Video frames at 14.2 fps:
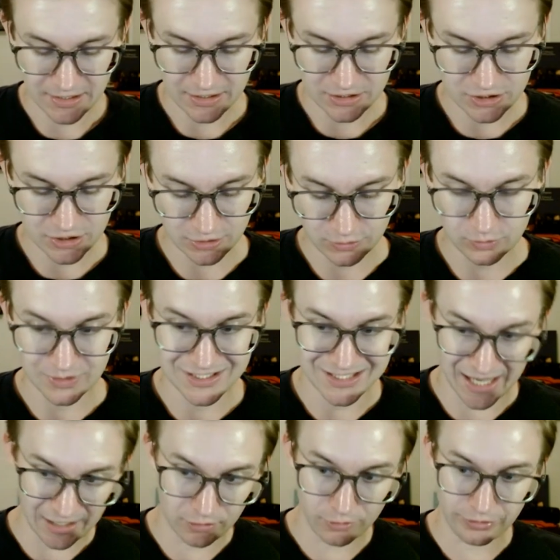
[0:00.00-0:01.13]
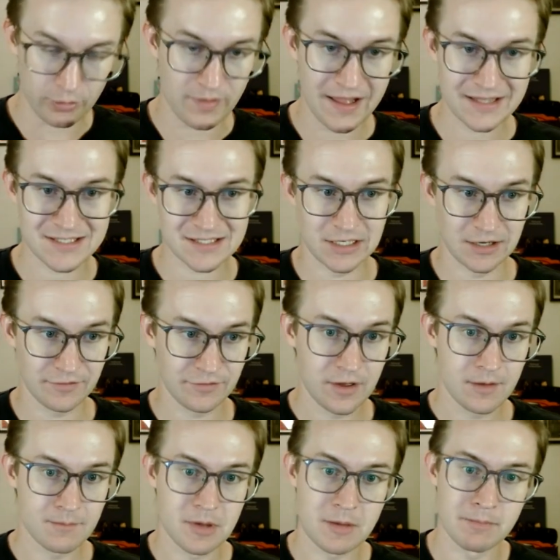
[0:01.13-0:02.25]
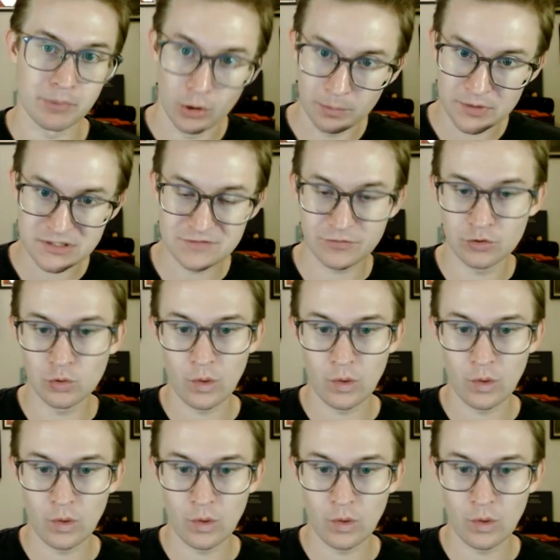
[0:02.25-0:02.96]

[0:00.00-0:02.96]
to cycle through that stuff, be purposeful